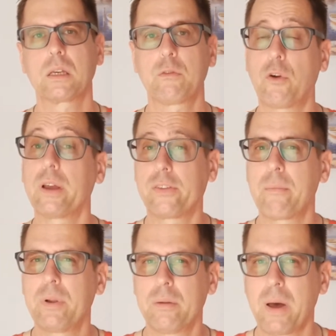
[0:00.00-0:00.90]
for
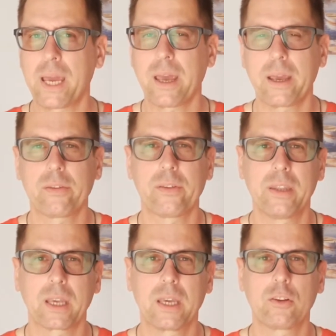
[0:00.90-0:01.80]
example, in my case, in
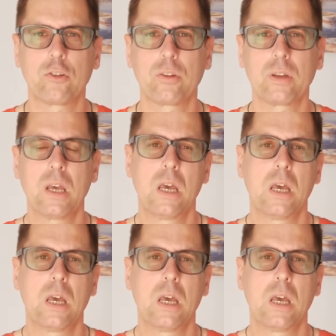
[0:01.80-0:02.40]
the kitchen.